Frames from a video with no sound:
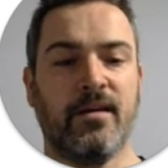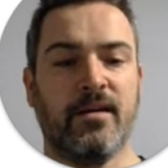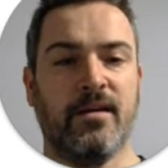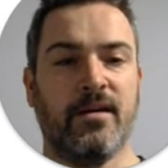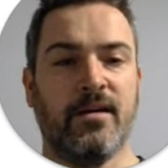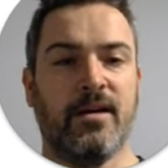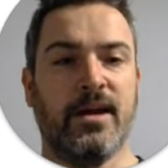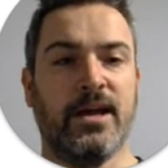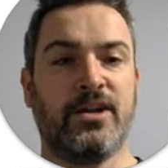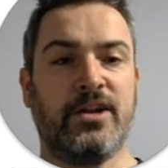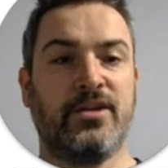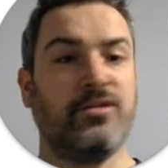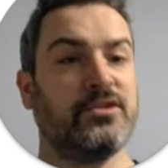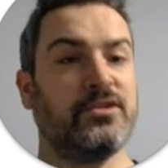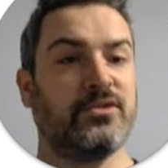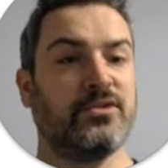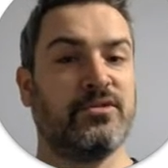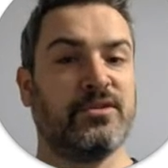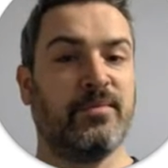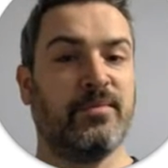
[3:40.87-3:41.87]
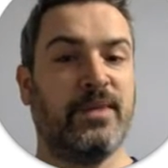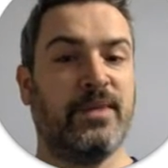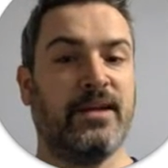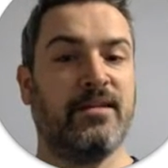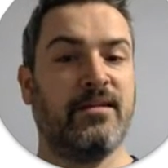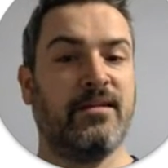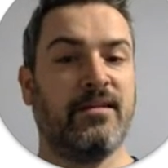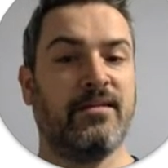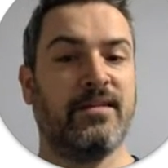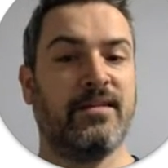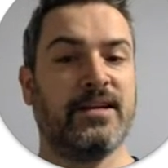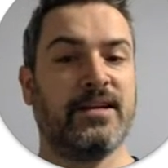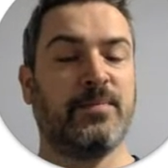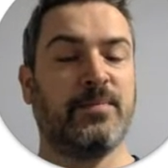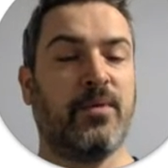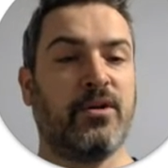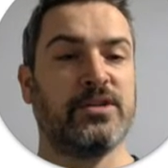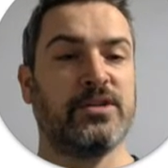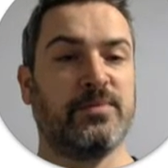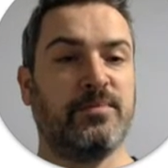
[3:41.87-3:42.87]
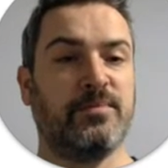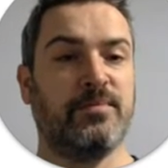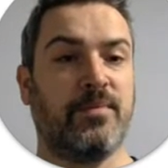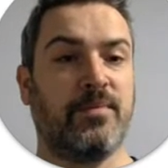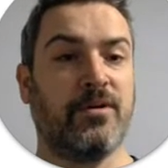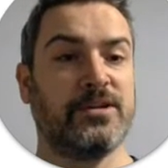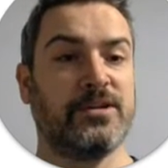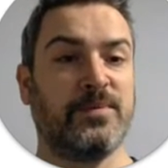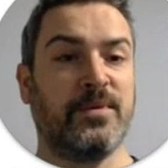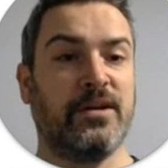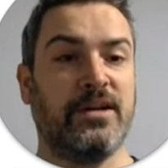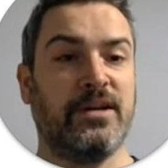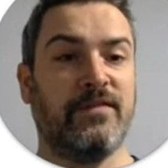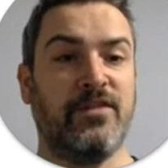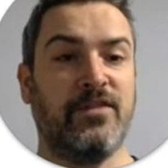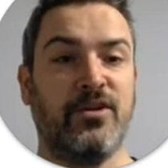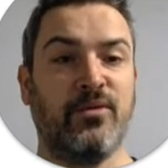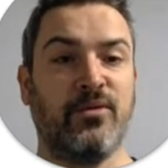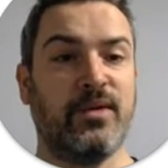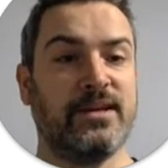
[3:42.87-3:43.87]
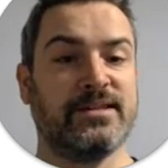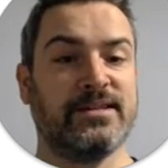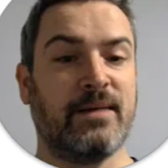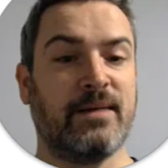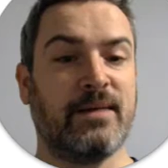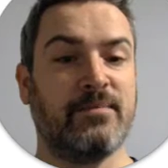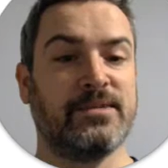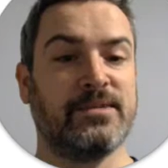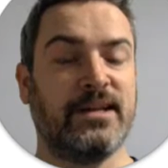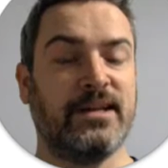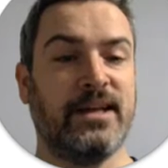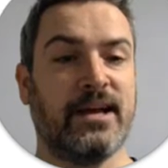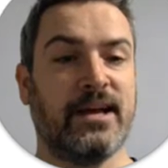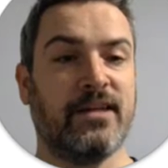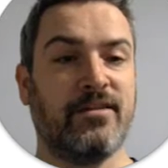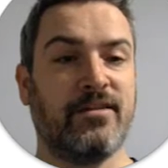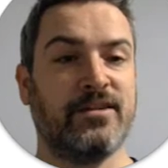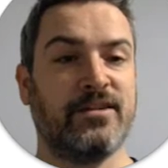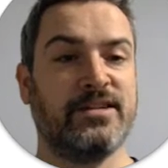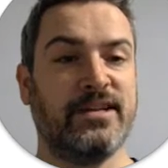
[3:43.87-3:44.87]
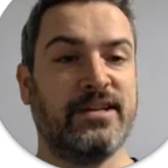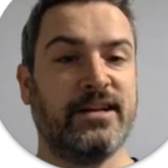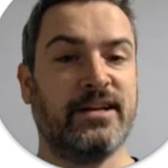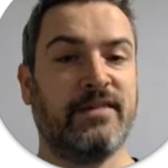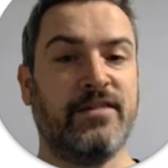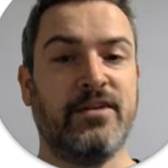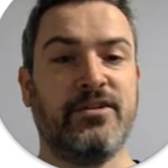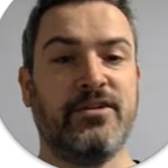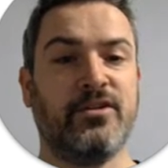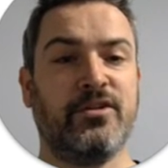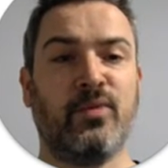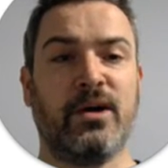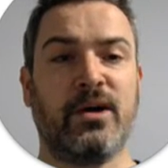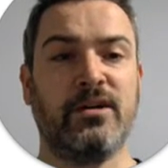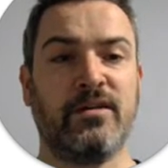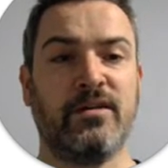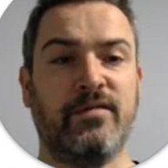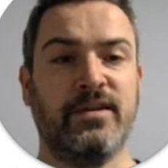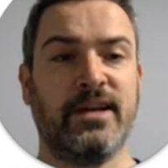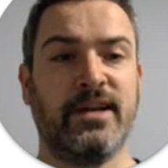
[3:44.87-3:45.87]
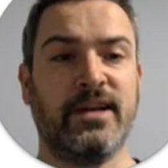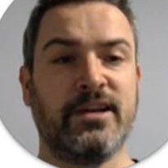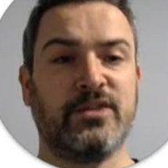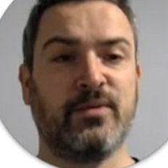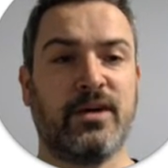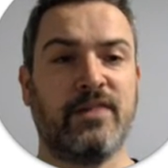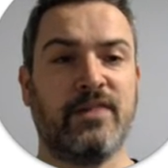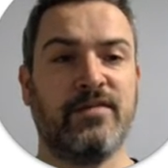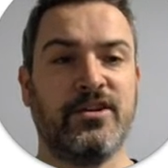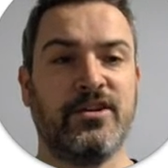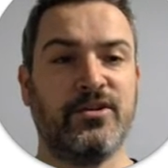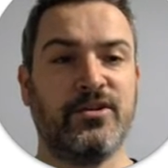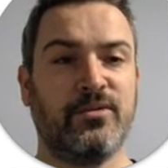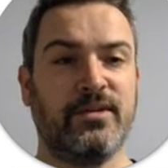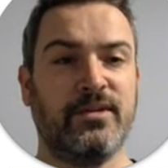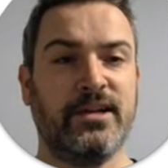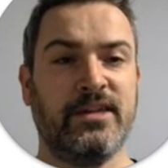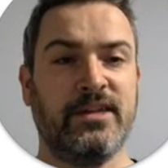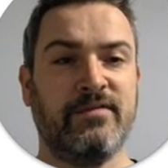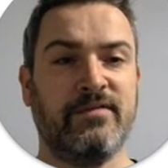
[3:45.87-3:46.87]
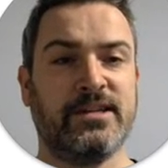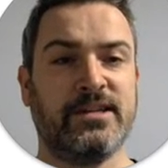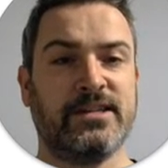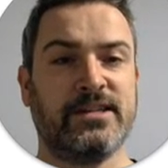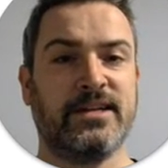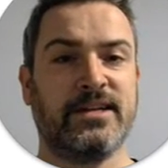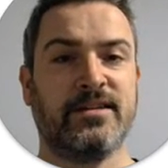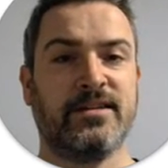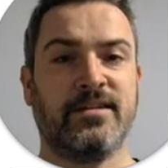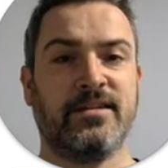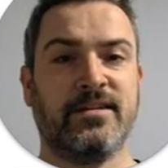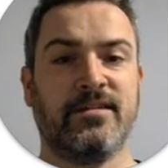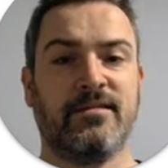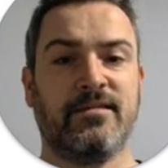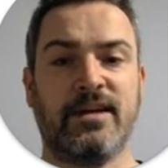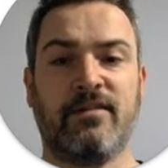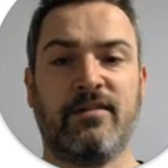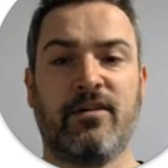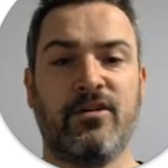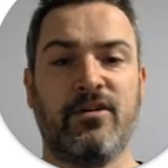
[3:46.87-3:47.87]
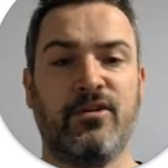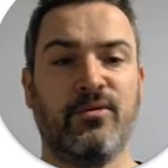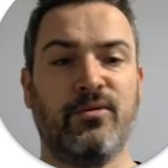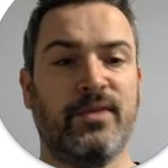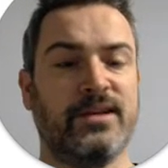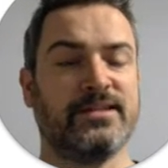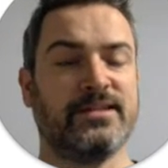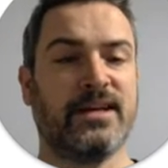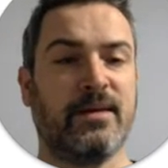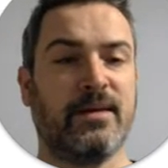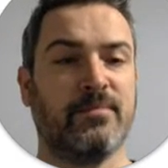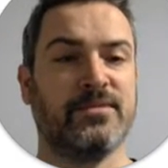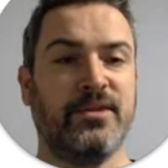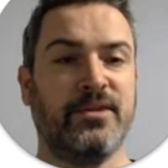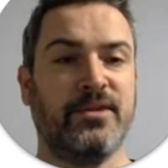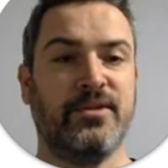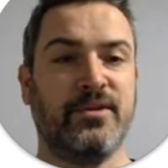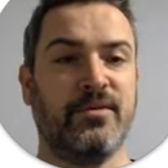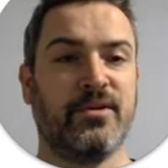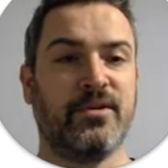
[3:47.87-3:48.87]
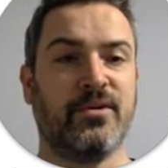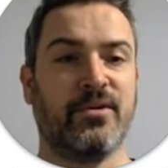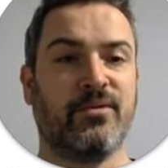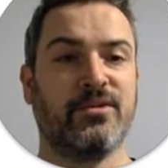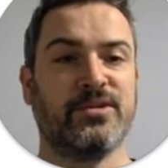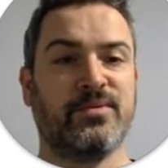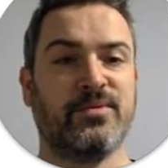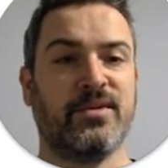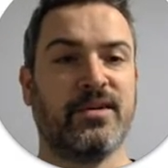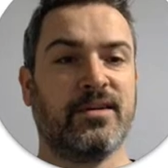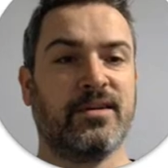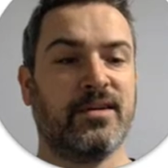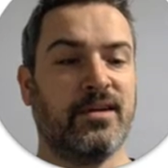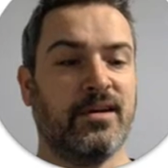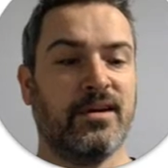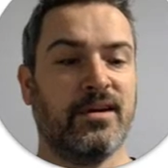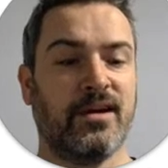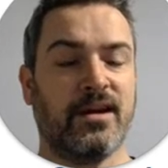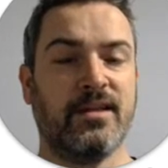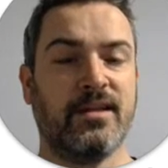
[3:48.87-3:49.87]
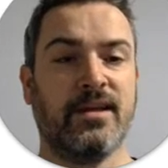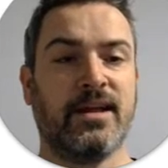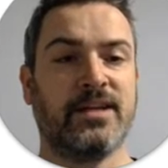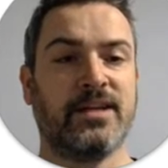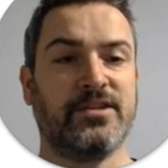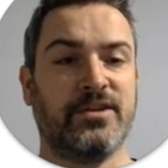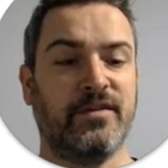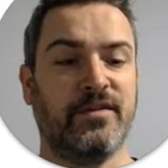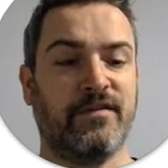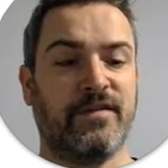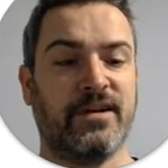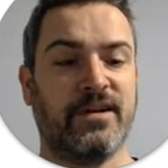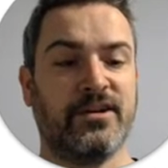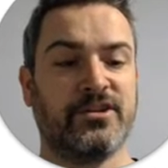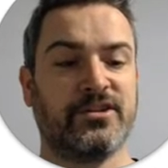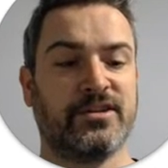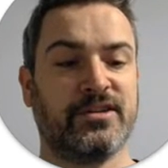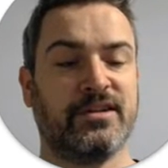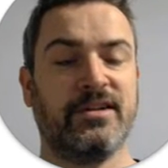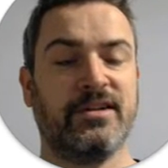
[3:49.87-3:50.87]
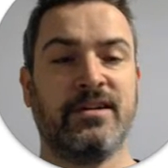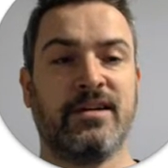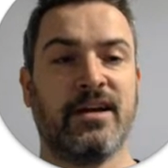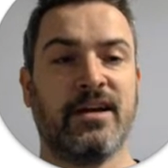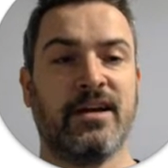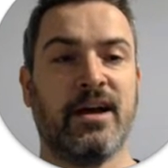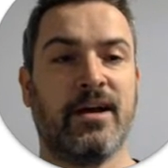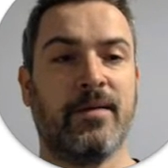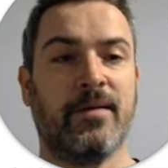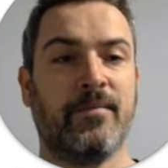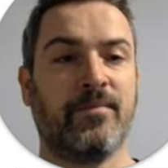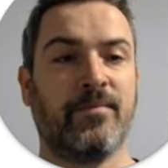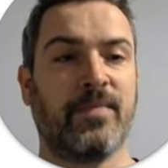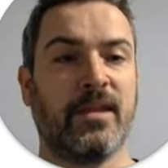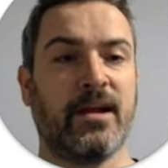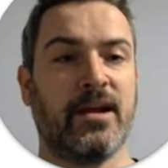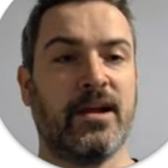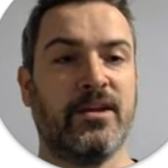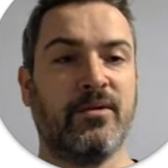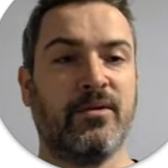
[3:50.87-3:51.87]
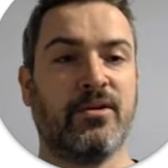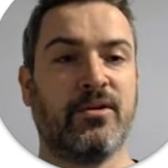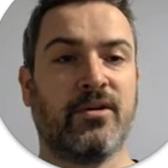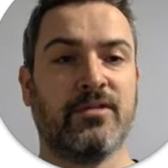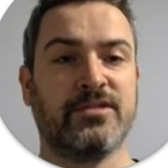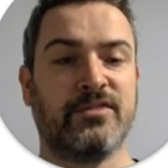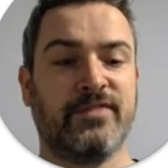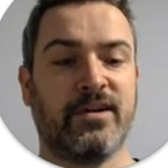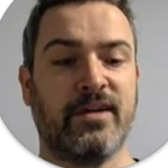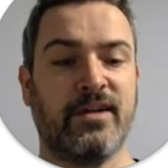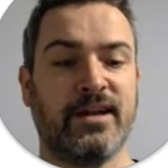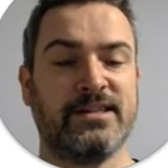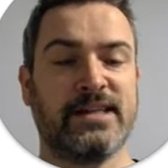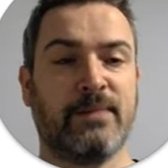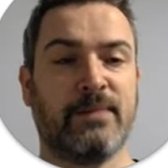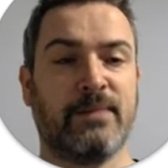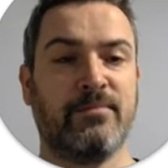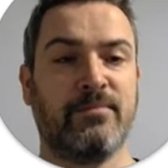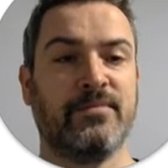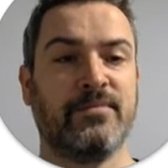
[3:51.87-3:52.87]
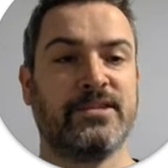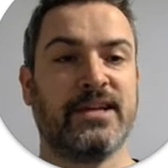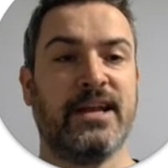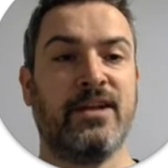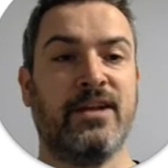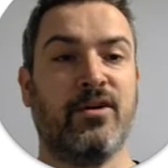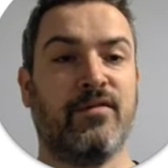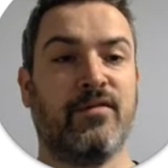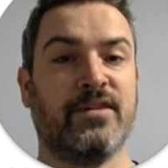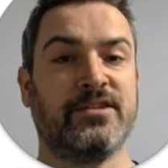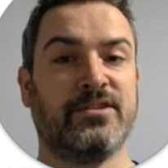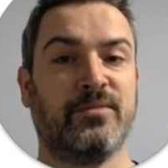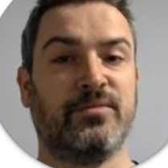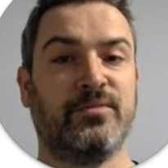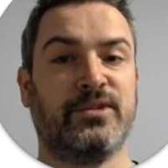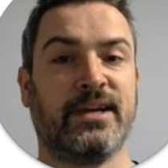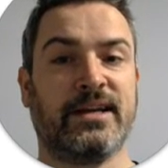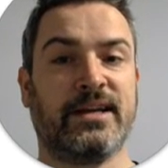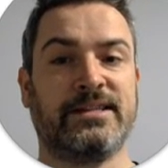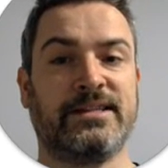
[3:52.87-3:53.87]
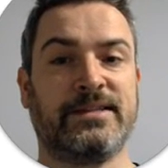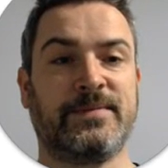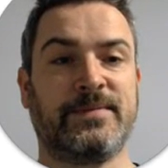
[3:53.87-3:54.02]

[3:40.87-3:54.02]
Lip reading: It does also mean there's possibility of no exams in year 13. If you do well enough in year 12 and don't need to resit, there are no exams. You do your coursework and then that's you finished, and you can concentrate on exams in other subjects.